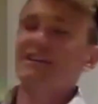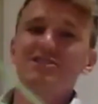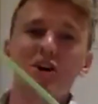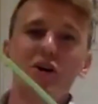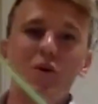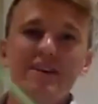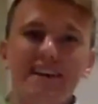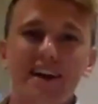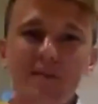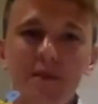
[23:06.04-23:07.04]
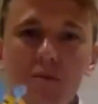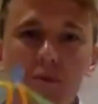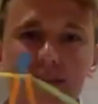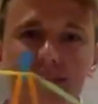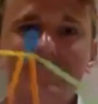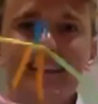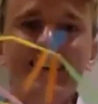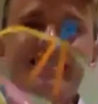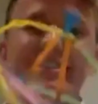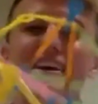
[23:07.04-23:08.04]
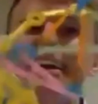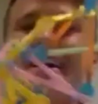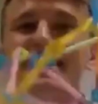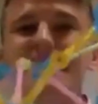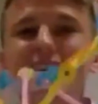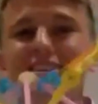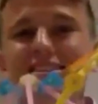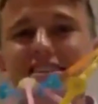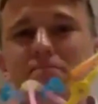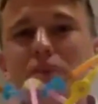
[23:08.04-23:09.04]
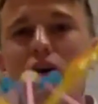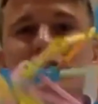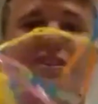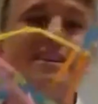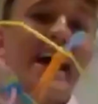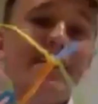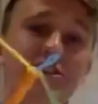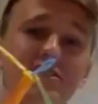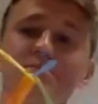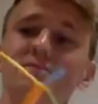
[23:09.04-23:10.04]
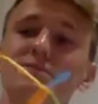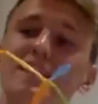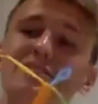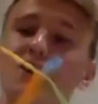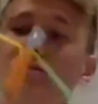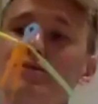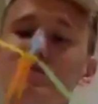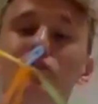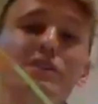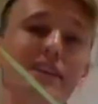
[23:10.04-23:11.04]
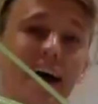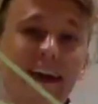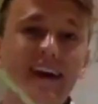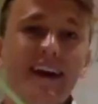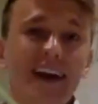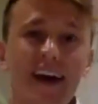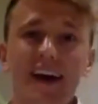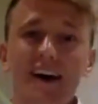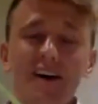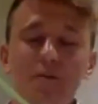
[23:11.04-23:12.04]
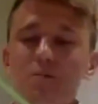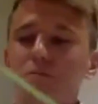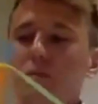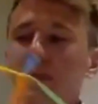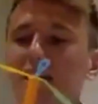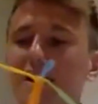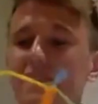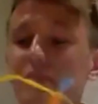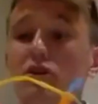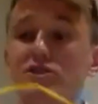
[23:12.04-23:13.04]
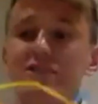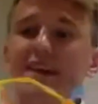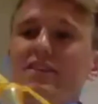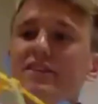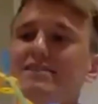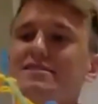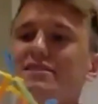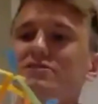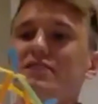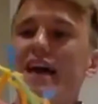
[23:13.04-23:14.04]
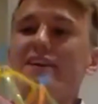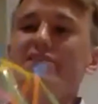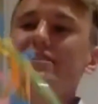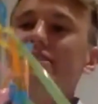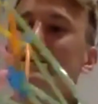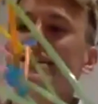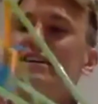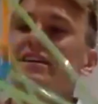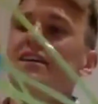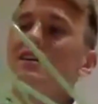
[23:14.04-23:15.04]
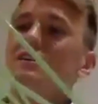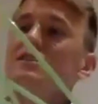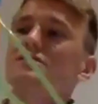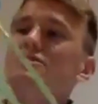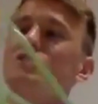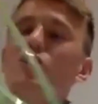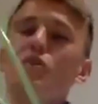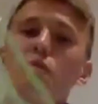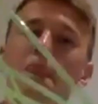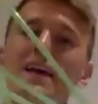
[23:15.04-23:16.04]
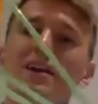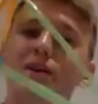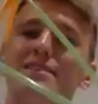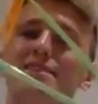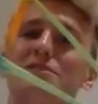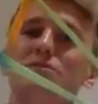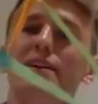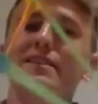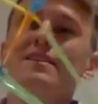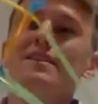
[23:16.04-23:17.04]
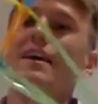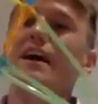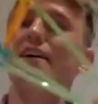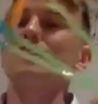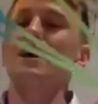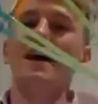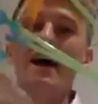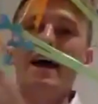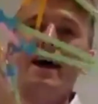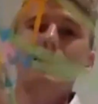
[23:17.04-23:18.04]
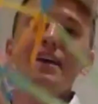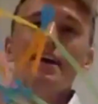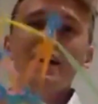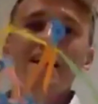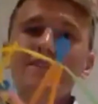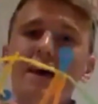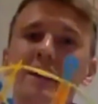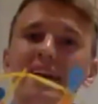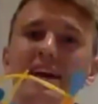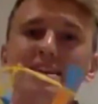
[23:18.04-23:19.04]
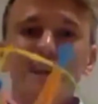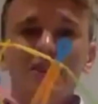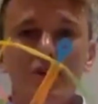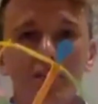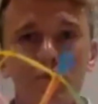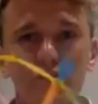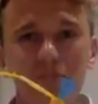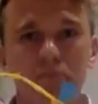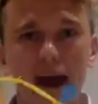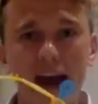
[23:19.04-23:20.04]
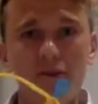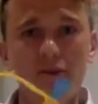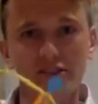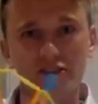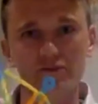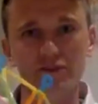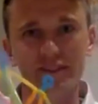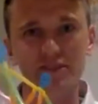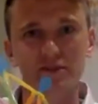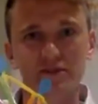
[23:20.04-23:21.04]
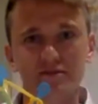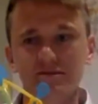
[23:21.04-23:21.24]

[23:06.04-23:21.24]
So what he came up with is that this Mars lander that is going to look like the Mars lander that just landed. So he created this one, and the idea is that you can put a parachute on this one.